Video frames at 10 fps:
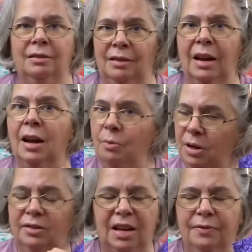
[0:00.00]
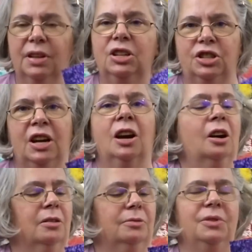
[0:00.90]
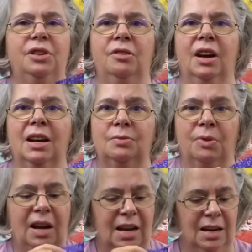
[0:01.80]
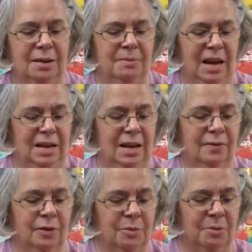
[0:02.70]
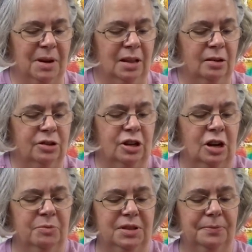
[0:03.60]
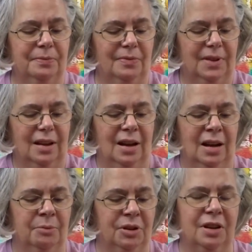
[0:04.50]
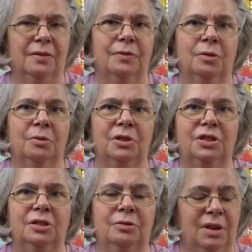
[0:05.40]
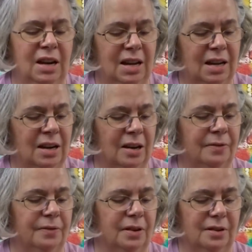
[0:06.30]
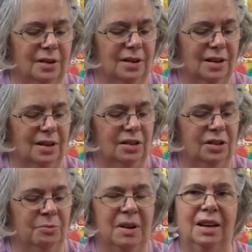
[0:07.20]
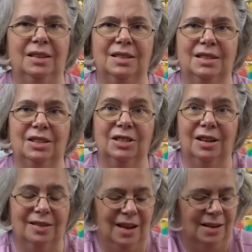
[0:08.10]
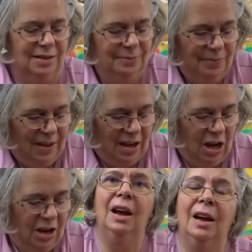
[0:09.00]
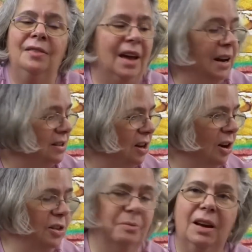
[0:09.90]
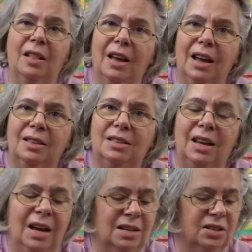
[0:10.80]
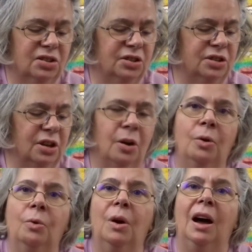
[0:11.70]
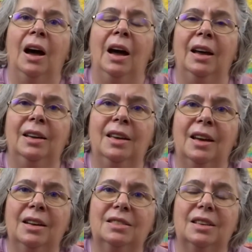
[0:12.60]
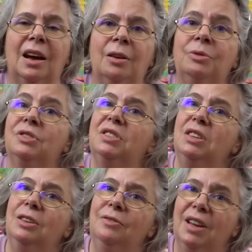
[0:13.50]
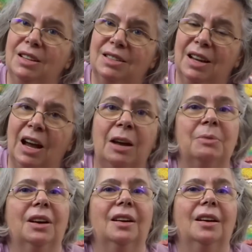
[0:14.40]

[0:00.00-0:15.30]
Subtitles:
And I will definitely share with you guys what I end up making from all my little charms. I'm looking forward to getting enough to make a decision on that. And that is all the mail I had today, so I guess I will see you next time,